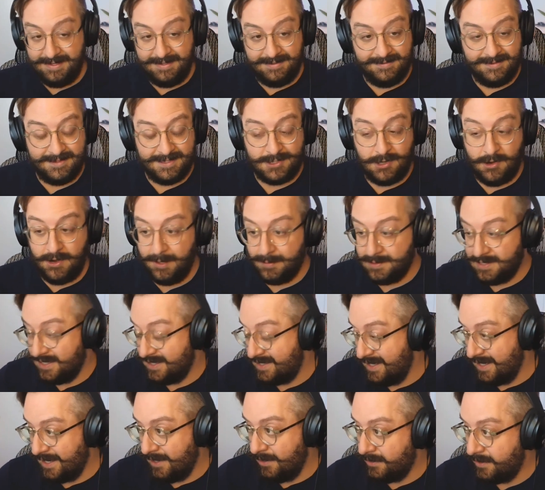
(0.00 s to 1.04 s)
startups
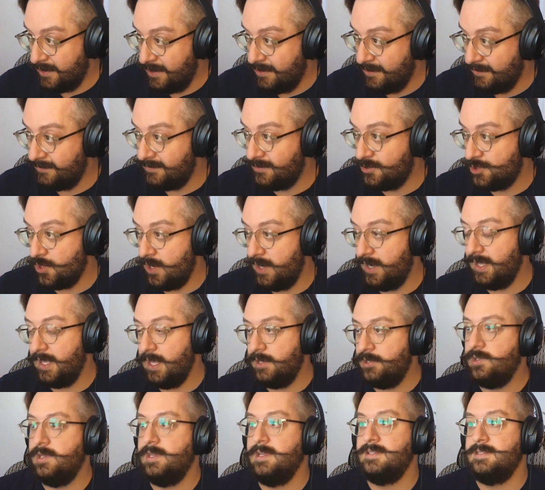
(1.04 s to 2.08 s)
listening out there trying to get
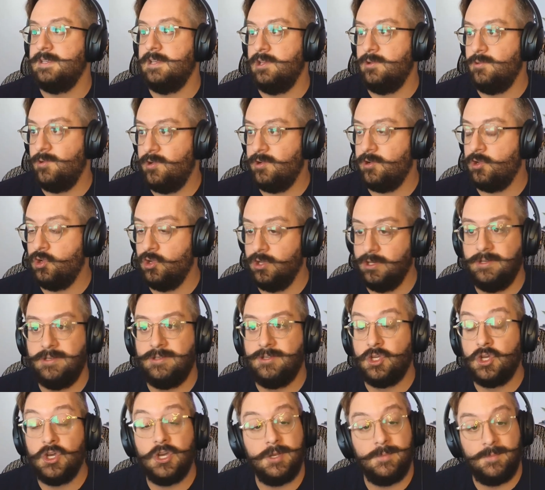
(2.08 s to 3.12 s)
into an accelerator could
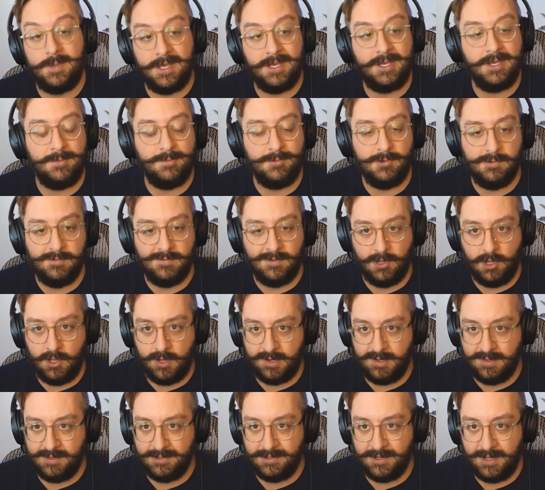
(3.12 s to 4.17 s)
could be a good move a lot
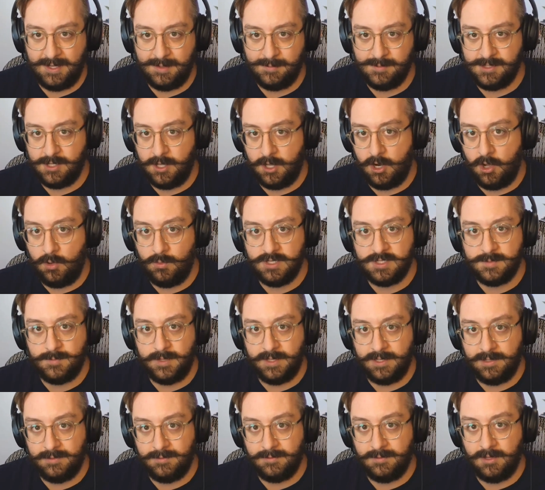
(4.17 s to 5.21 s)
of the times, not always,
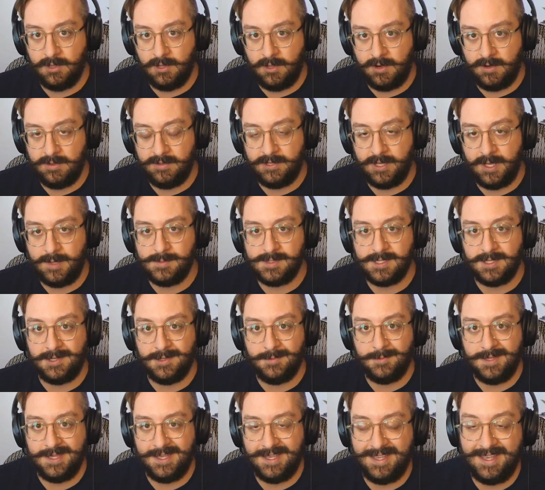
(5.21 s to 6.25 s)
but it, a lot of the times it could yeah.